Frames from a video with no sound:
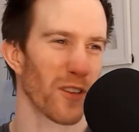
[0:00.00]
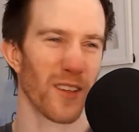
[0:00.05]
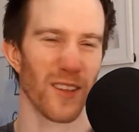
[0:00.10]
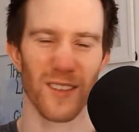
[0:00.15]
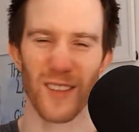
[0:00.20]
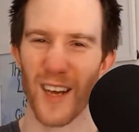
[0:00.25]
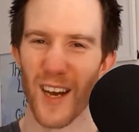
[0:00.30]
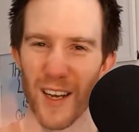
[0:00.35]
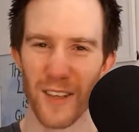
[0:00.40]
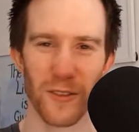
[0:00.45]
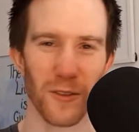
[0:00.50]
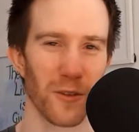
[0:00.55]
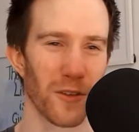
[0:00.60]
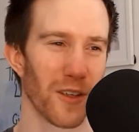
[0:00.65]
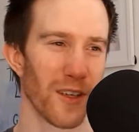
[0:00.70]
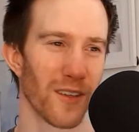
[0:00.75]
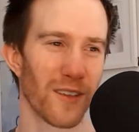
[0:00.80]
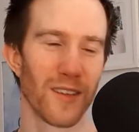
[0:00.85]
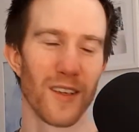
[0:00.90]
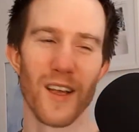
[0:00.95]
this hustle,
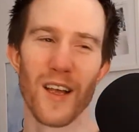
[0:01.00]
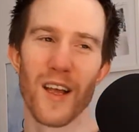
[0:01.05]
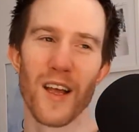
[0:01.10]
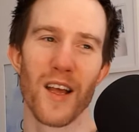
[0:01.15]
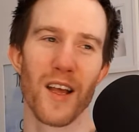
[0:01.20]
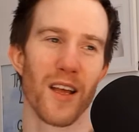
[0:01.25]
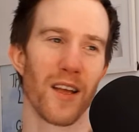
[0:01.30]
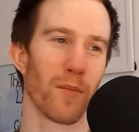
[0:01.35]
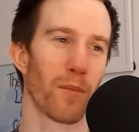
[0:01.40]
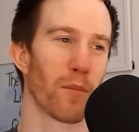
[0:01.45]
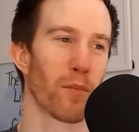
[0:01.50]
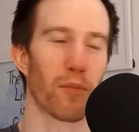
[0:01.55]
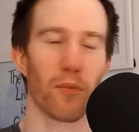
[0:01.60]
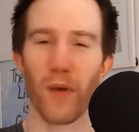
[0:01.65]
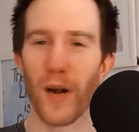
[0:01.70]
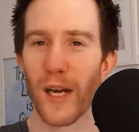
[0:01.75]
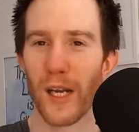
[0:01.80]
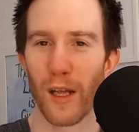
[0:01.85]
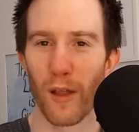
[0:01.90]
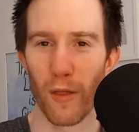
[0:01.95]
this
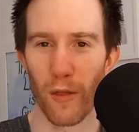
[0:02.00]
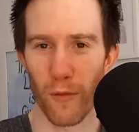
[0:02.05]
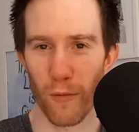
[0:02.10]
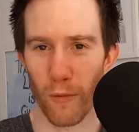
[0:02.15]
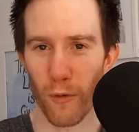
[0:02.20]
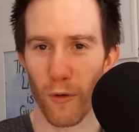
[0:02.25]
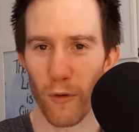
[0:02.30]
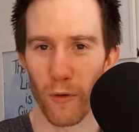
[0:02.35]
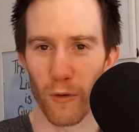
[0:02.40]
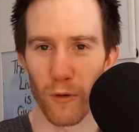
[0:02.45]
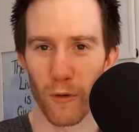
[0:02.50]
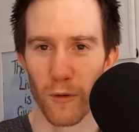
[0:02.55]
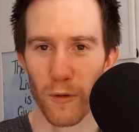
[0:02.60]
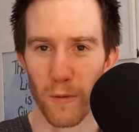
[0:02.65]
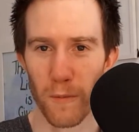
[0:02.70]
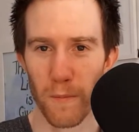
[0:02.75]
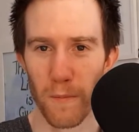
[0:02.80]
breakthrough